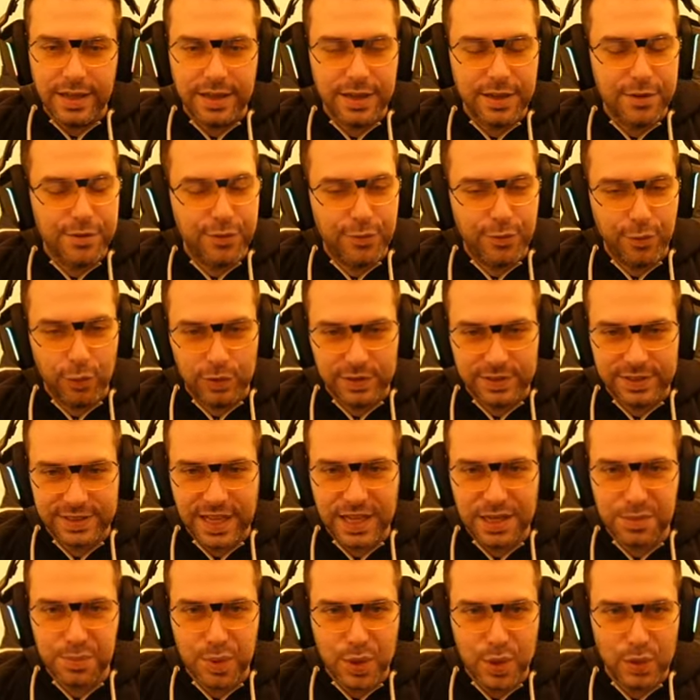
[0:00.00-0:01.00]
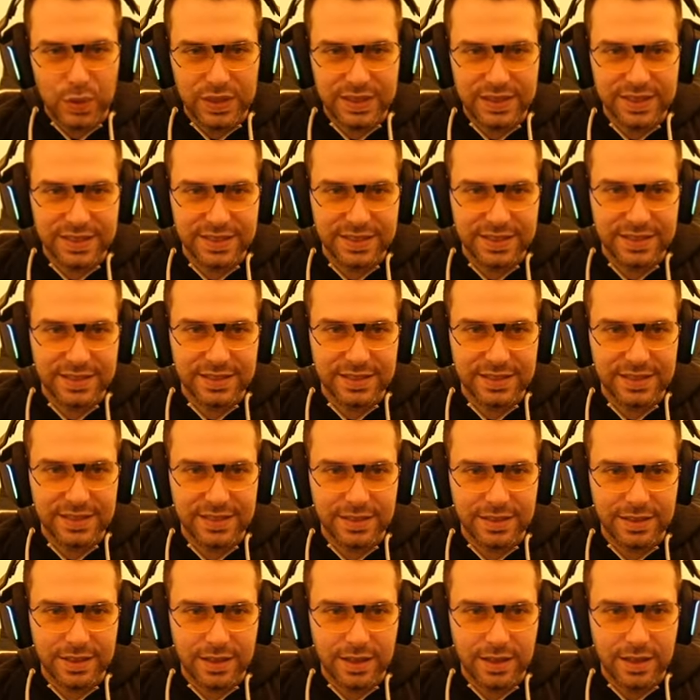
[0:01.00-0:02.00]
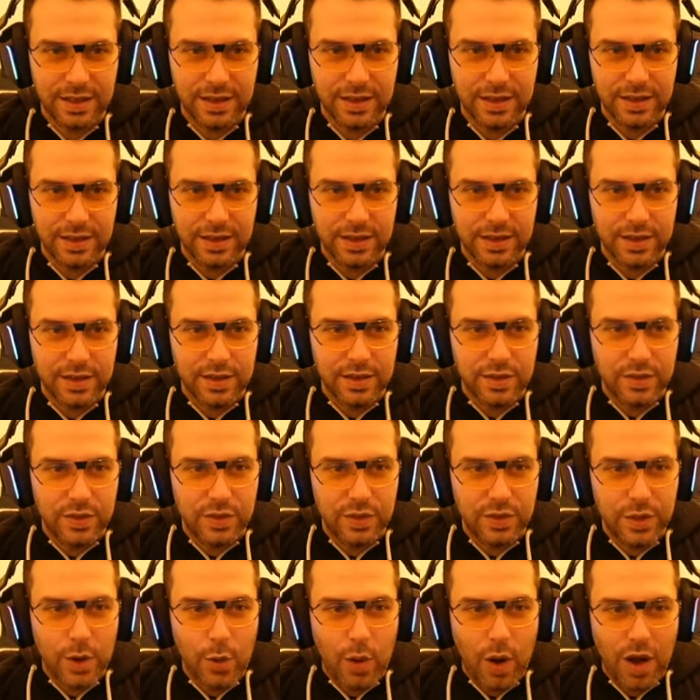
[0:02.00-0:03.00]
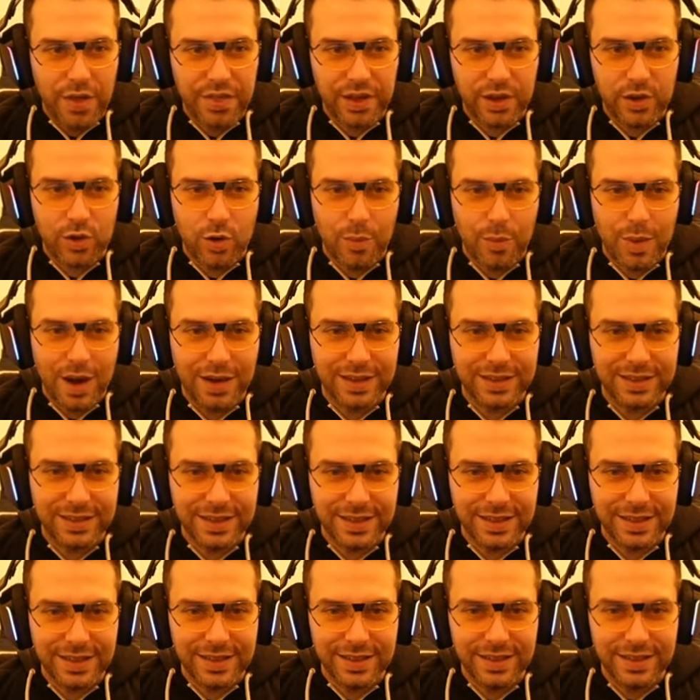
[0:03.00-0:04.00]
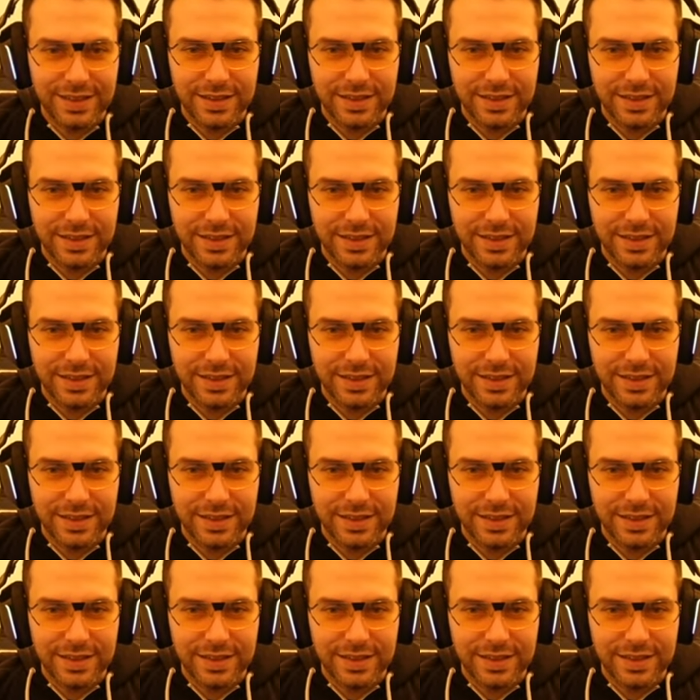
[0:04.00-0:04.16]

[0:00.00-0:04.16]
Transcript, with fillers: a full set bonus. No other commander